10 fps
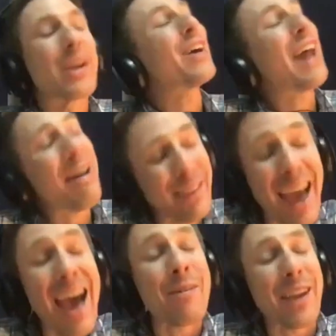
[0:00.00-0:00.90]
we could
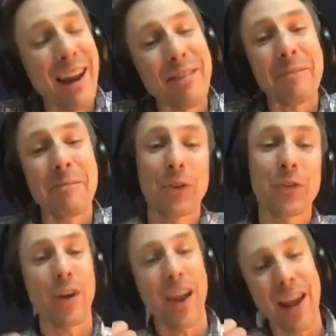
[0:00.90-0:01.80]
have like most
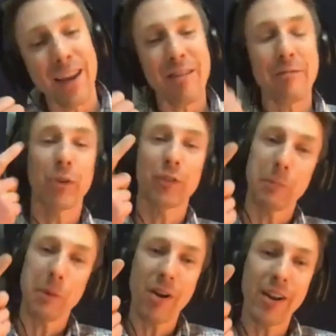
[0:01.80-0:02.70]
creative, most
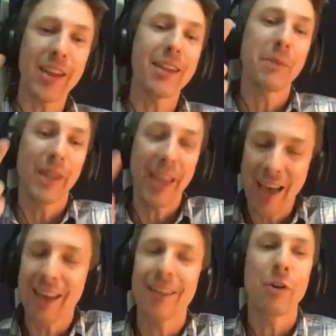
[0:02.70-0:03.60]
spirited.
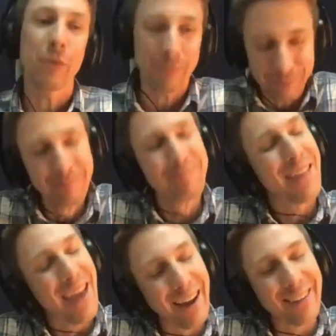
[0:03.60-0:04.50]
Yeah.
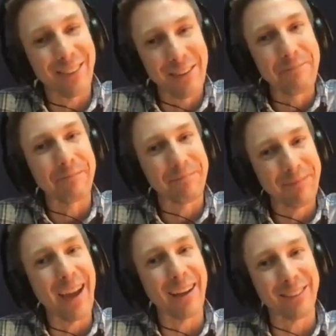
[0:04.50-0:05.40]
Excellent.
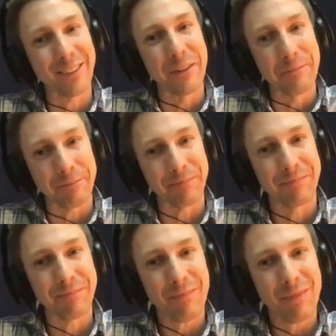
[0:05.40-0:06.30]
Excellent.
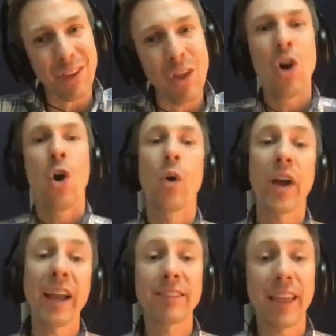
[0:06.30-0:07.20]
Well,
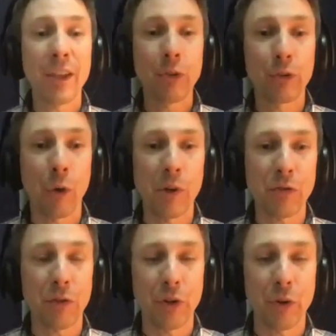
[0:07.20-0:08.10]
guys, thank you so
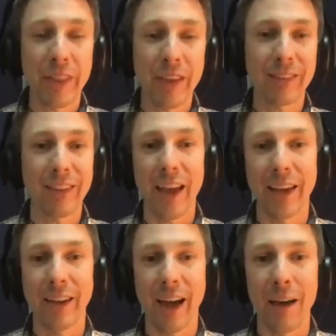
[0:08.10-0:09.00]
much for doing this,
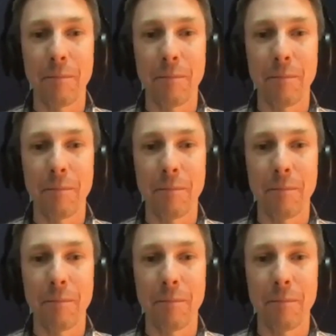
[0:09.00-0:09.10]
and